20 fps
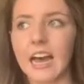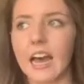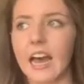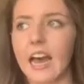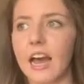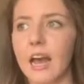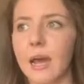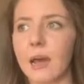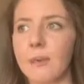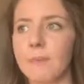
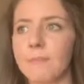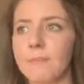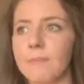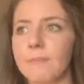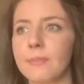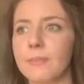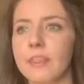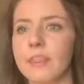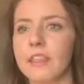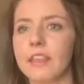
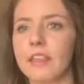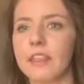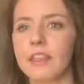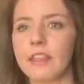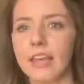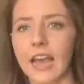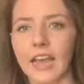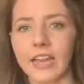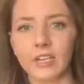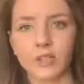
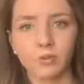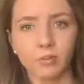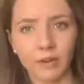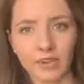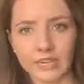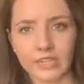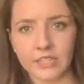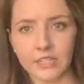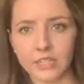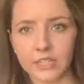that
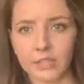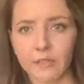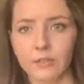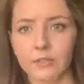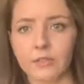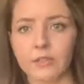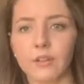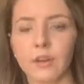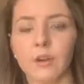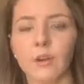trains you.
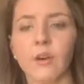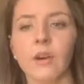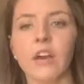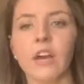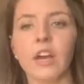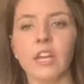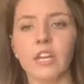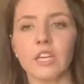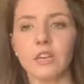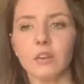So
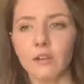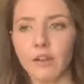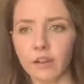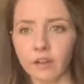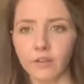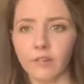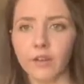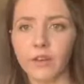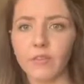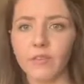you
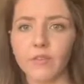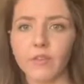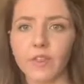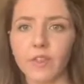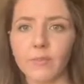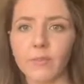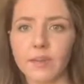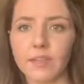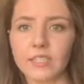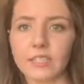interview for
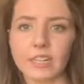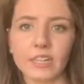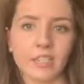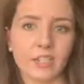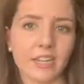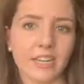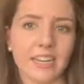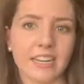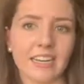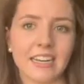the
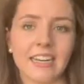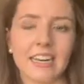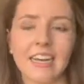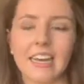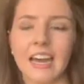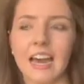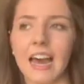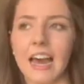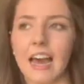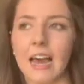position,
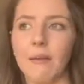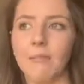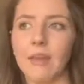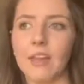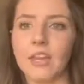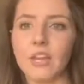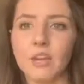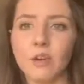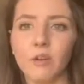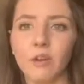
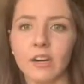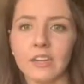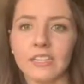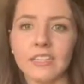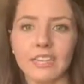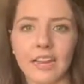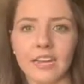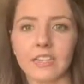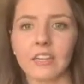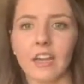you are
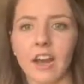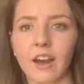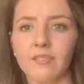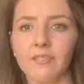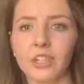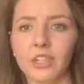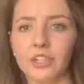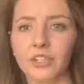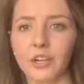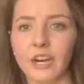sent
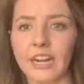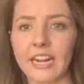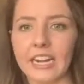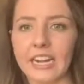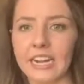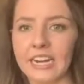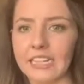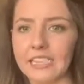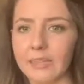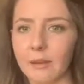off to
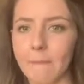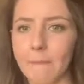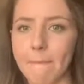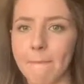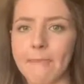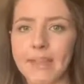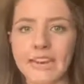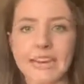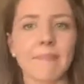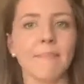training. It's a
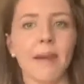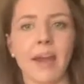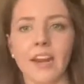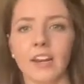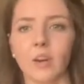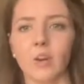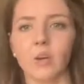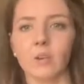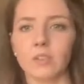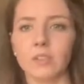mini
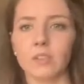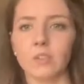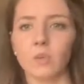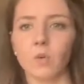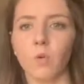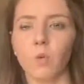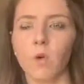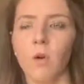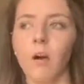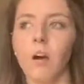medical
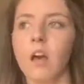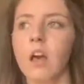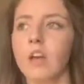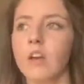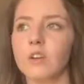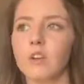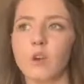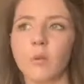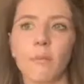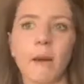school,
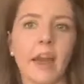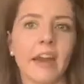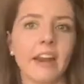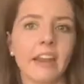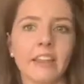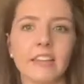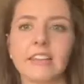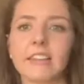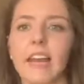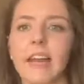no
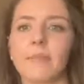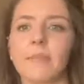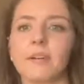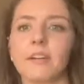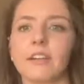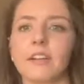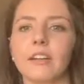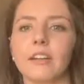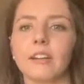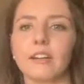matter the type
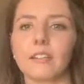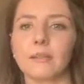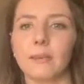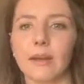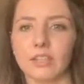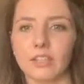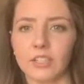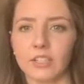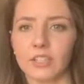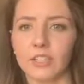of clinical
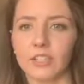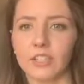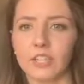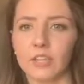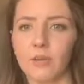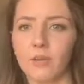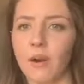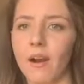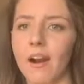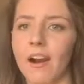specialist
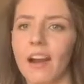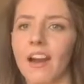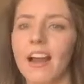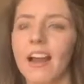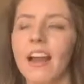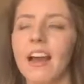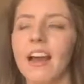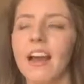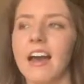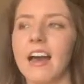you are.
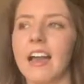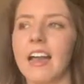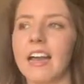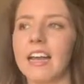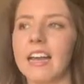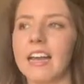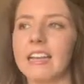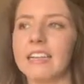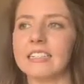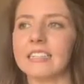
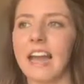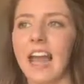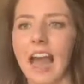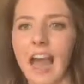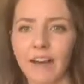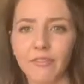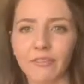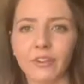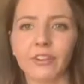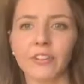And
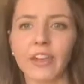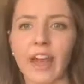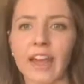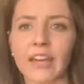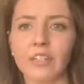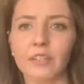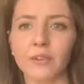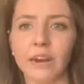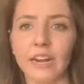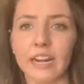after
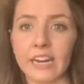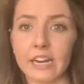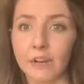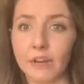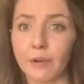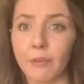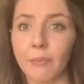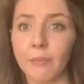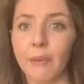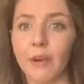that training,
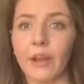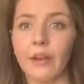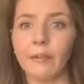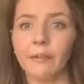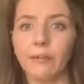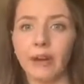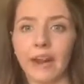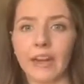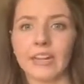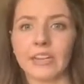you are put
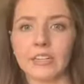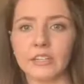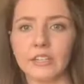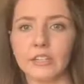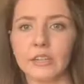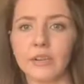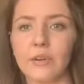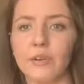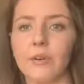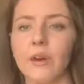right
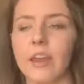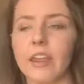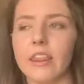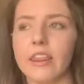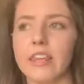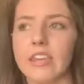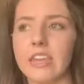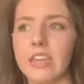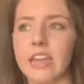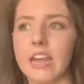into
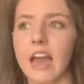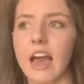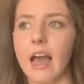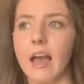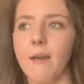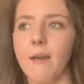the